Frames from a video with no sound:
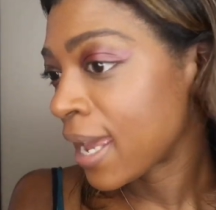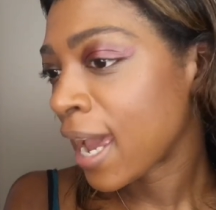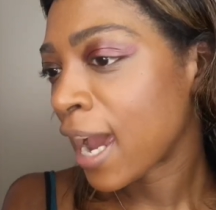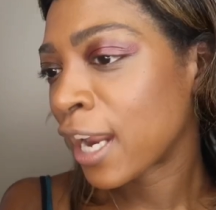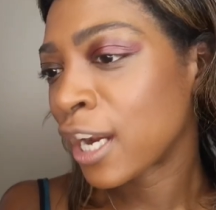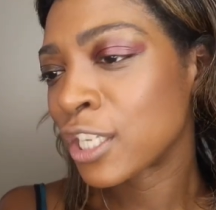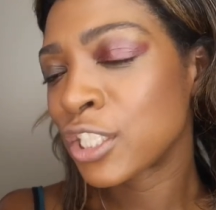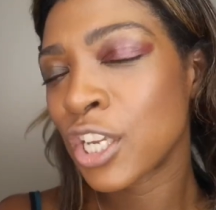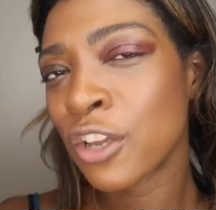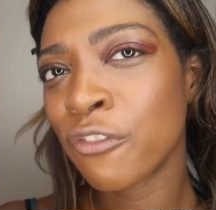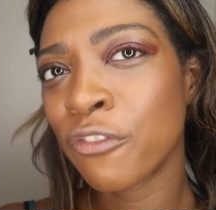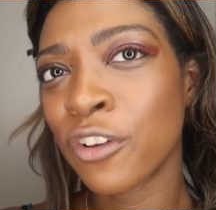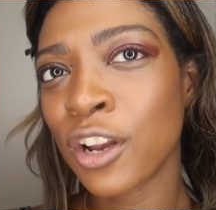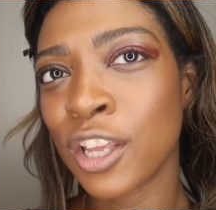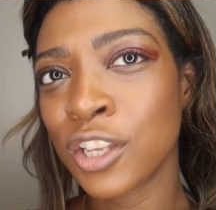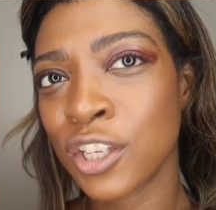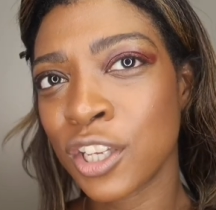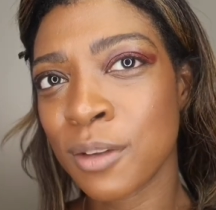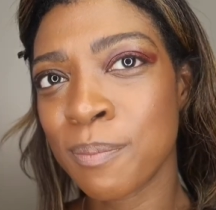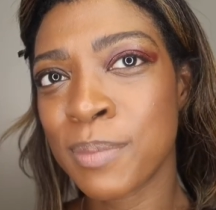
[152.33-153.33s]
and I don't feel
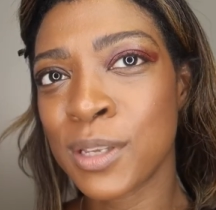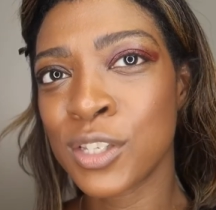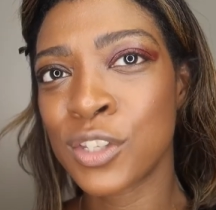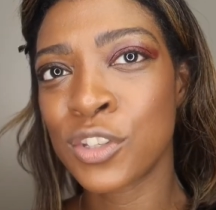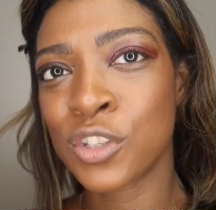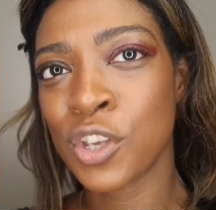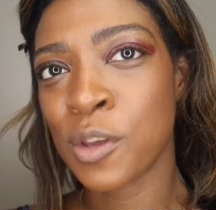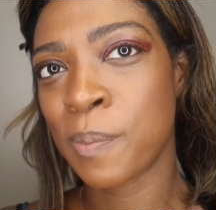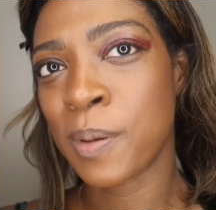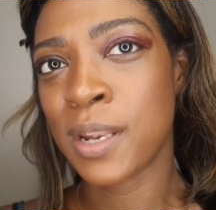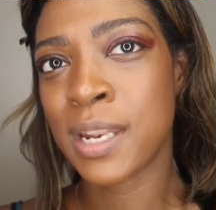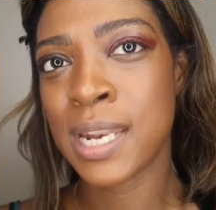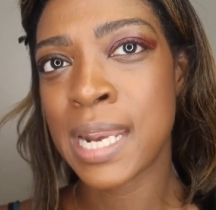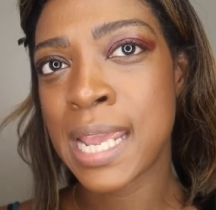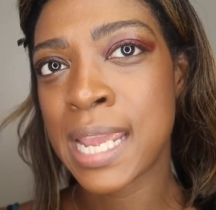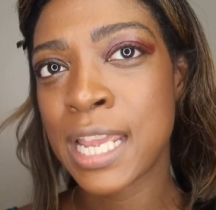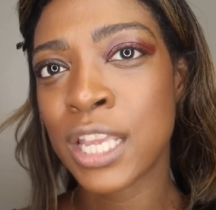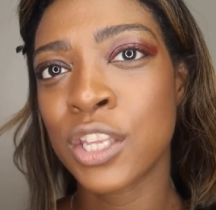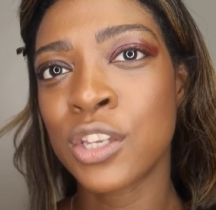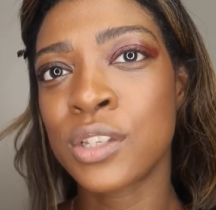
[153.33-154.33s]
like you can be super
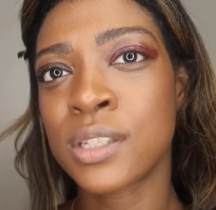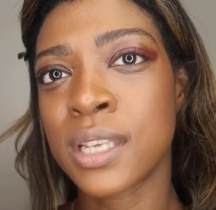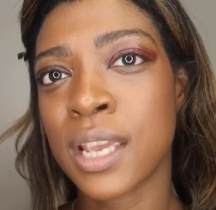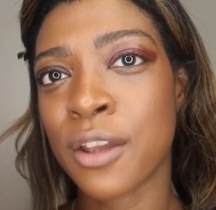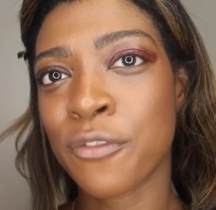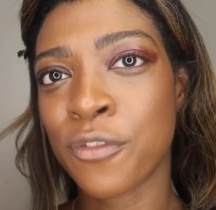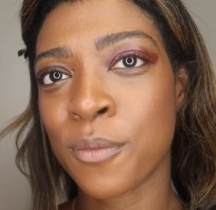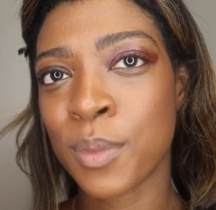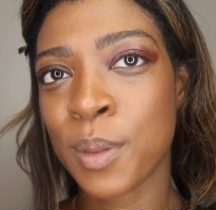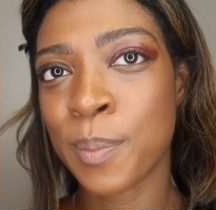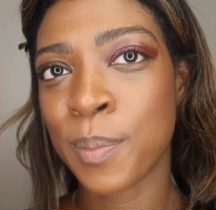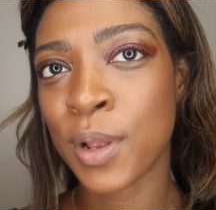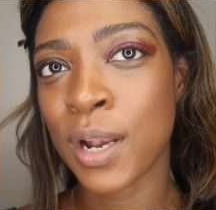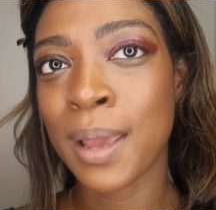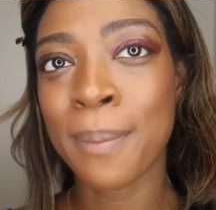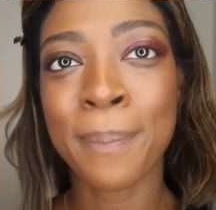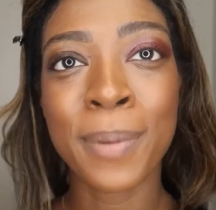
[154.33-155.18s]
neat using it from the bullet,